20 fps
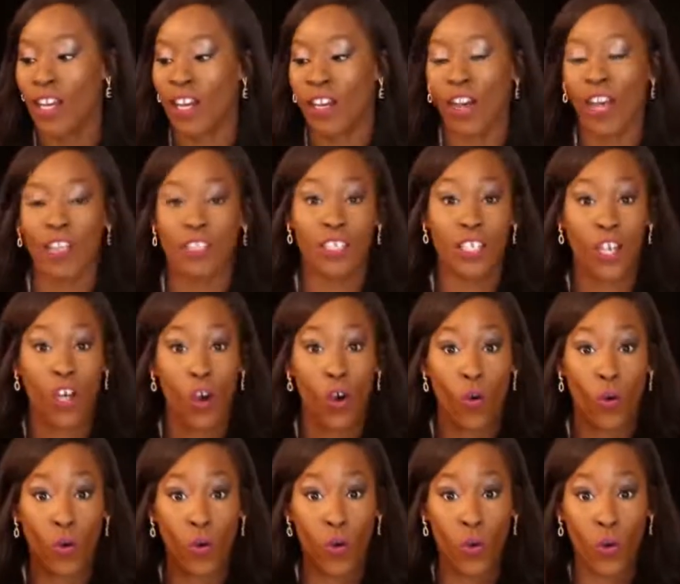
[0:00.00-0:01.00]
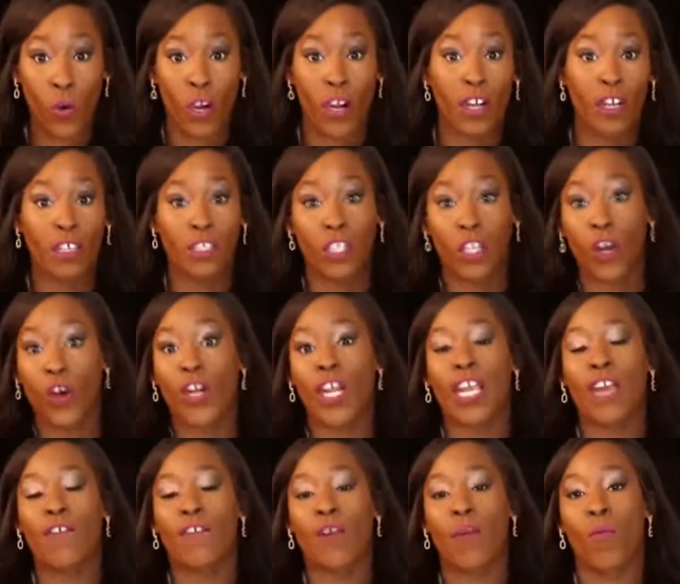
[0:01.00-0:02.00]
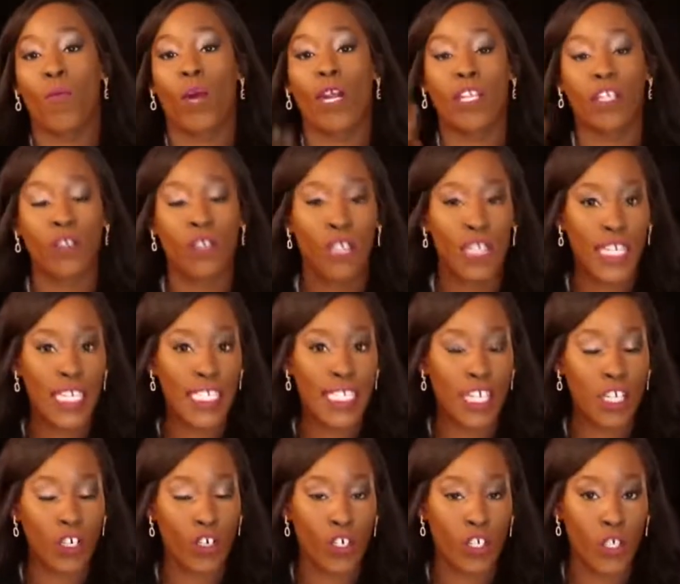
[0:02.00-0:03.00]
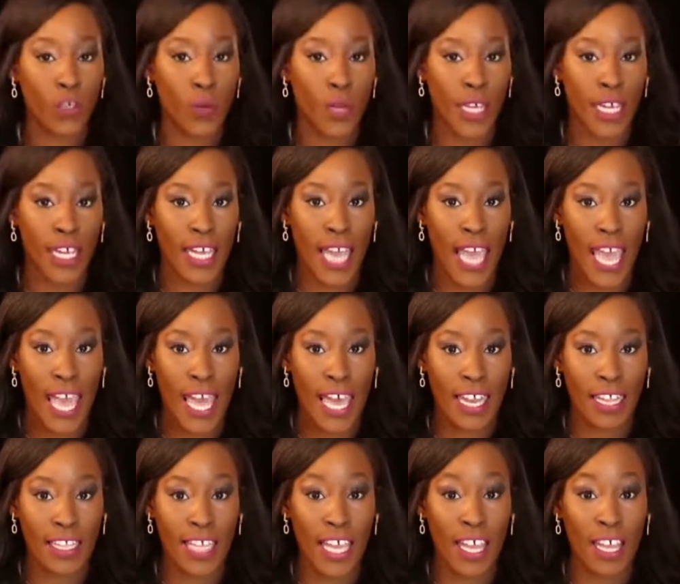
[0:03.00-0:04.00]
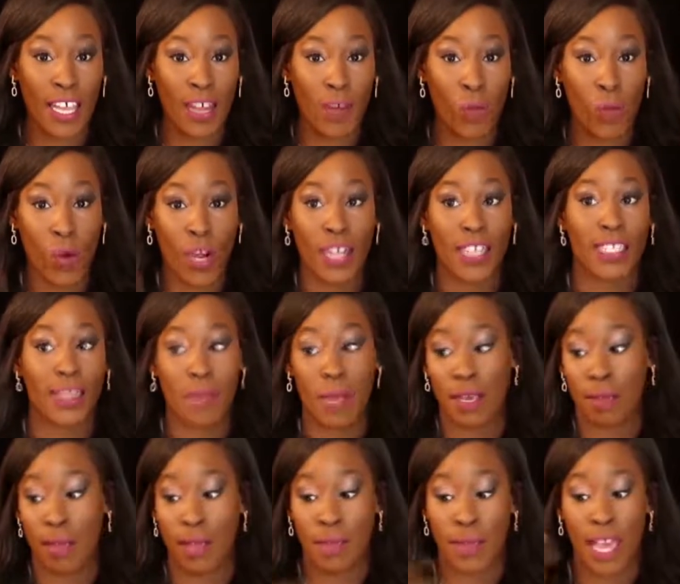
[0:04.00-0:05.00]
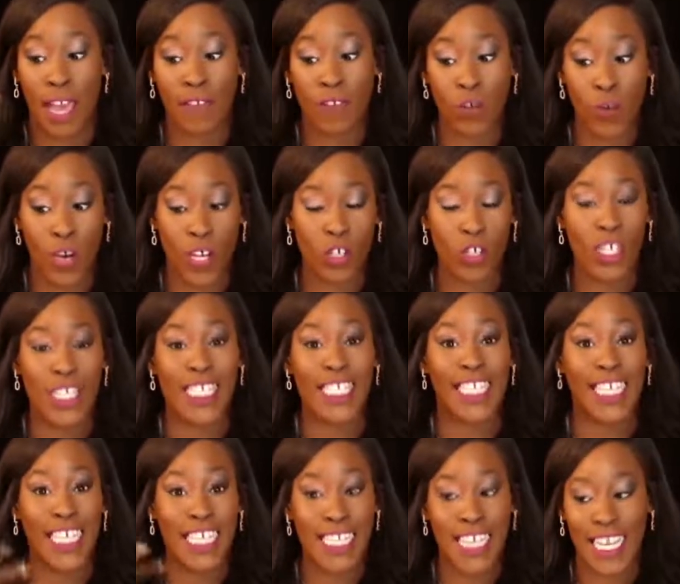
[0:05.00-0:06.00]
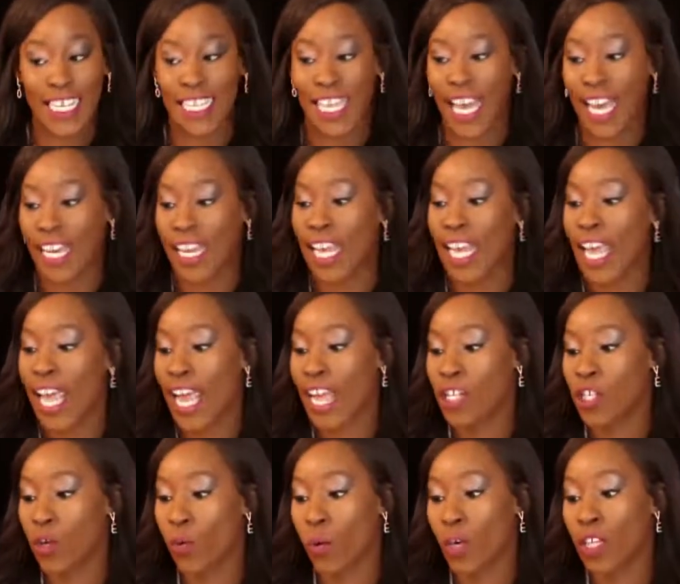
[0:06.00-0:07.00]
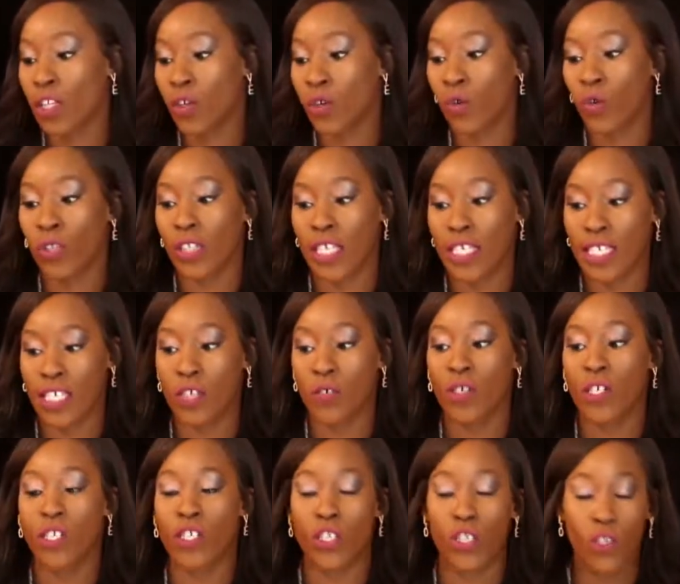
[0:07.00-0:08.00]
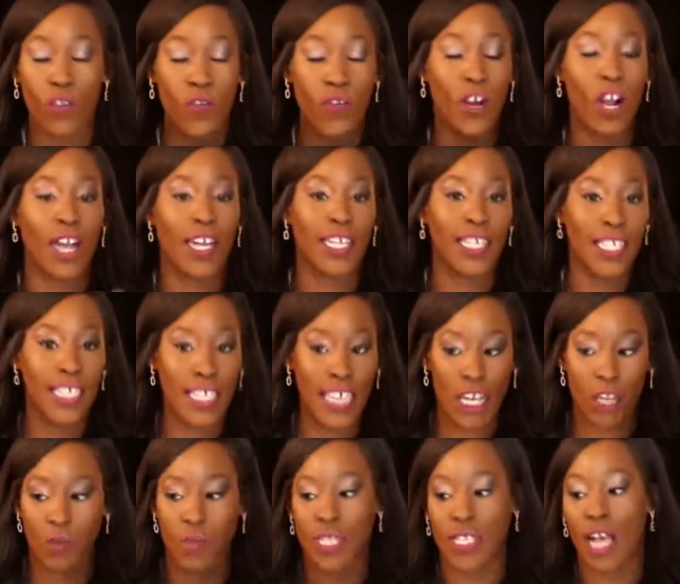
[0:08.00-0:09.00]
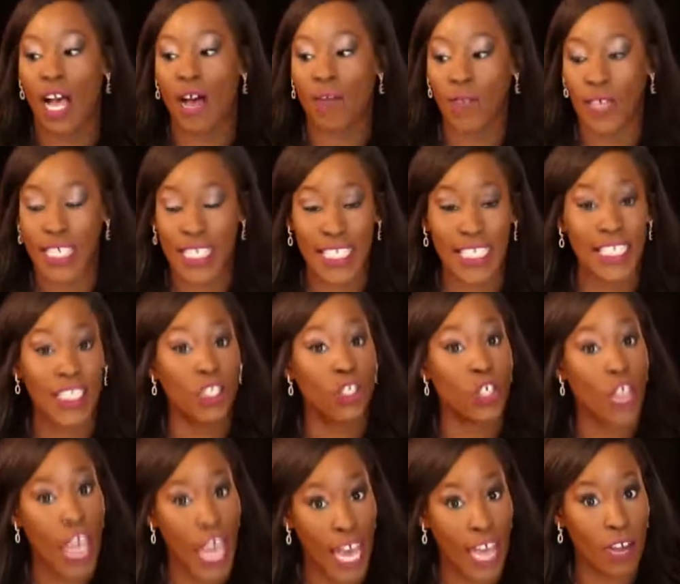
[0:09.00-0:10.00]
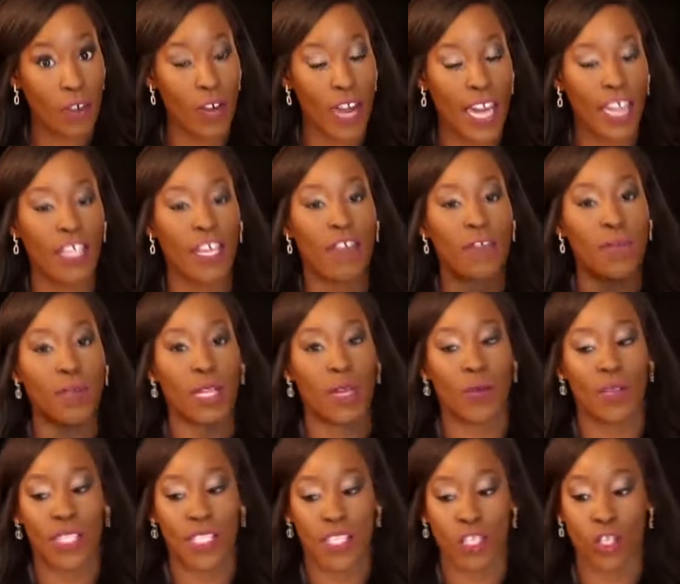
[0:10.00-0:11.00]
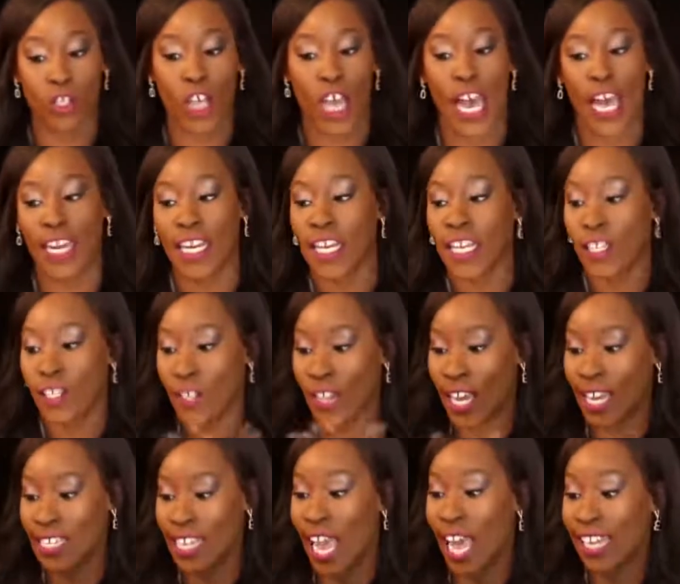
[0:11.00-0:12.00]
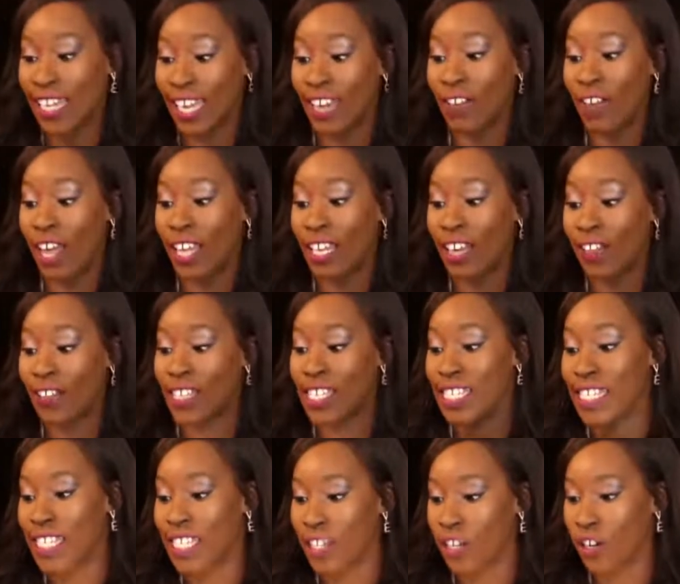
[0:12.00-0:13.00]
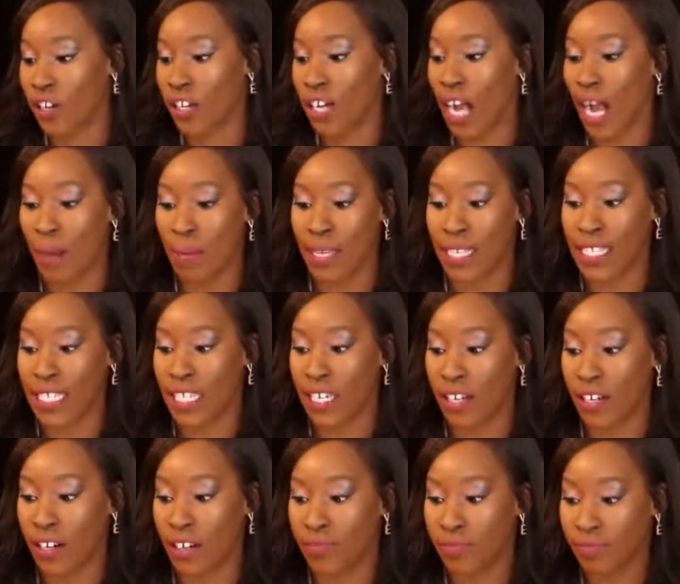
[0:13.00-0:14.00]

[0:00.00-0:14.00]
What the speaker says: who are learning from what it is that you're doing, and they want maybe have questions and things like that. And so one of the cool things that you can do for audience engagement is obviously the chat, right? Everybody wants to chat. You guys, I love to see your comments here